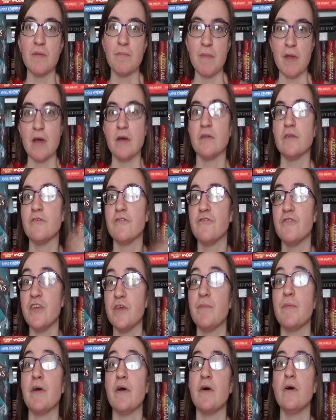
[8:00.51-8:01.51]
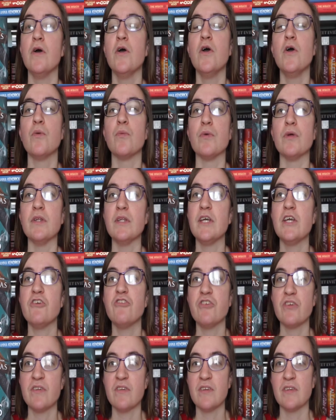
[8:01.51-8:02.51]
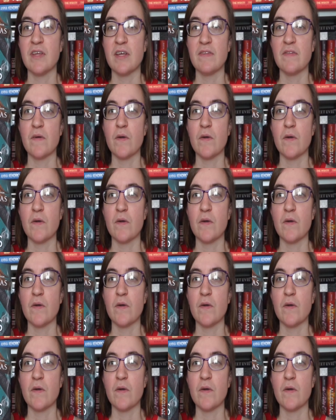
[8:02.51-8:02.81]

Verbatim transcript: male to female relations and like